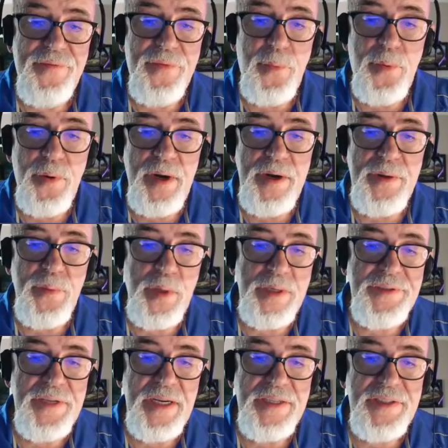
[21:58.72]
for an
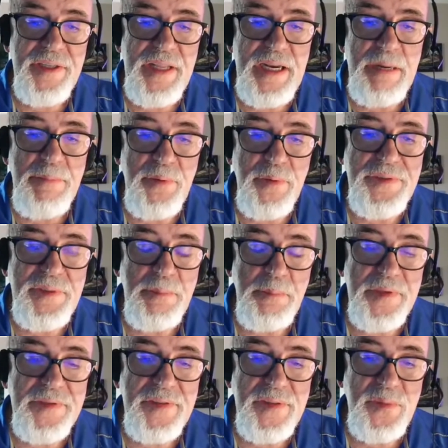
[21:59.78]
organization that I'm doing some
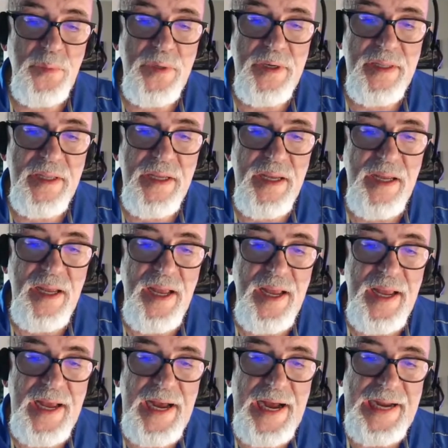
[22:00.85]
business with.
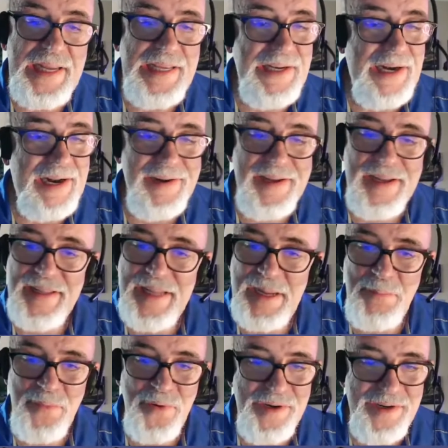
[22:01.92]
Yeah, I'll get a
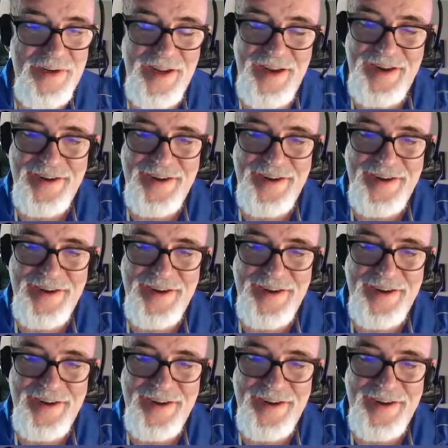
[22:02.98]
lot more done